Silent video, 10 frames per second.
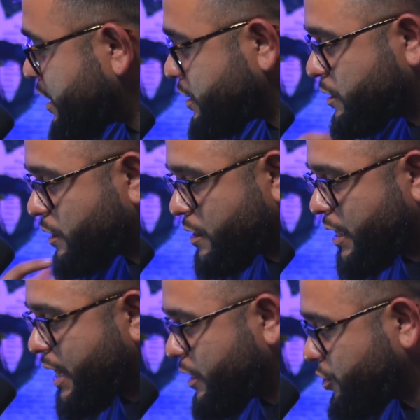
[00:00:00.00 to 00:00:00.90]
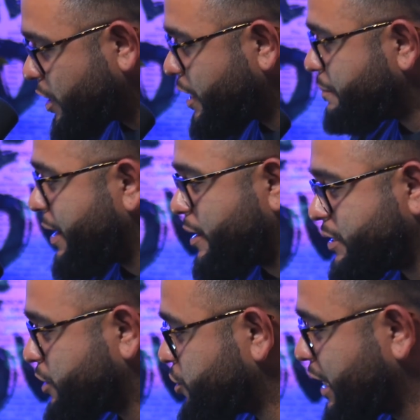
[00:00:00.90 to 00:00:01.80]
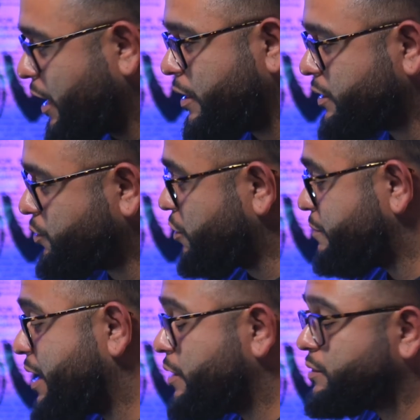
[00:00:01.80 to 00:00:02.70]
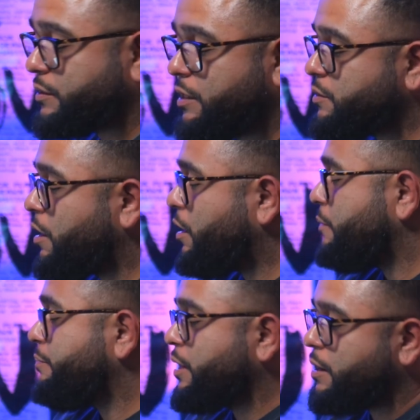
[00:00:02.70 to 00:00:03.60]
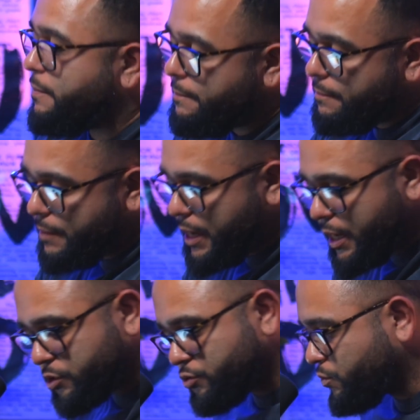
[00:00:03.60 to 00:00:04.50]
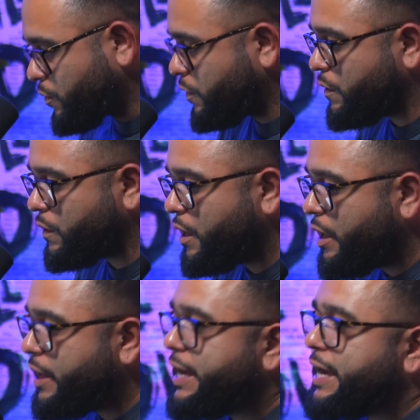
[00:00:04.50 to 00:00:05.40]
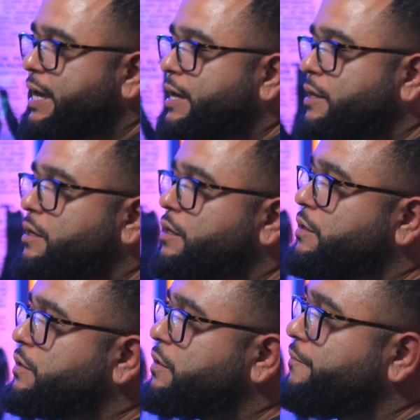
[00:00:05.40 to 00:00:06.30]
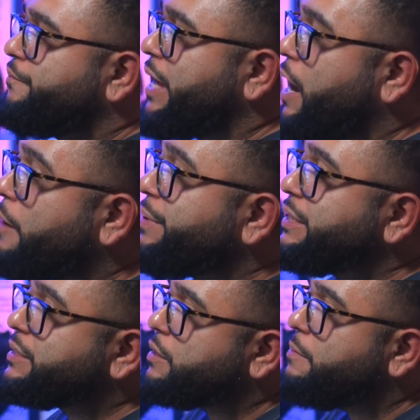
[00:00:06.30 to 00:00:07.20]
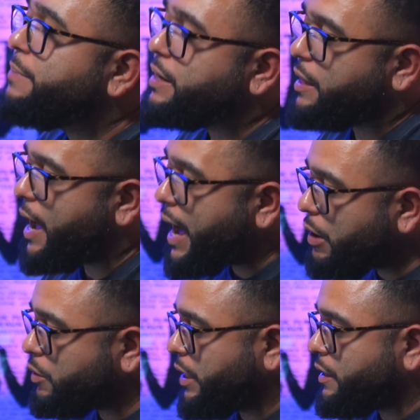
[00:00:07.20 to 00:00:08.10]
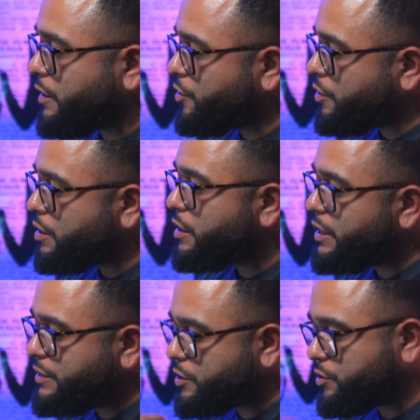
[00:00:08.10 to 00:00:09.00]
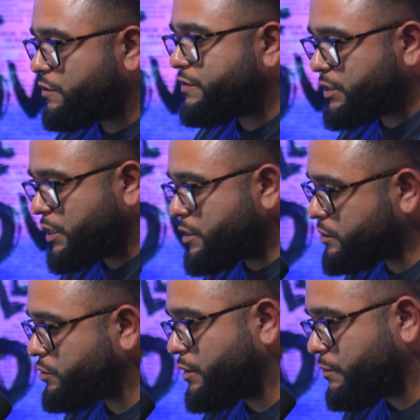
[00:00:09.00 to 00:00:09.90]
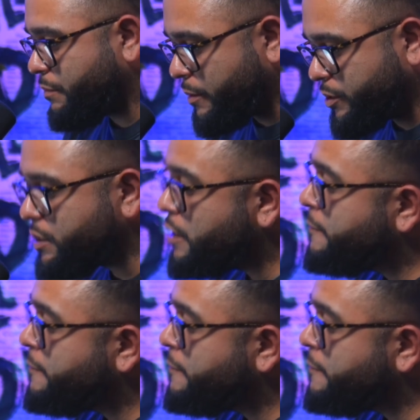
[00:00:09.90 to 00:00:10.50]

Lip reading: and study the head shape, hair texture, cowlicks, growth patterns. Like these all play a major role in helping somebody out. Like you're in the service industry, barbers.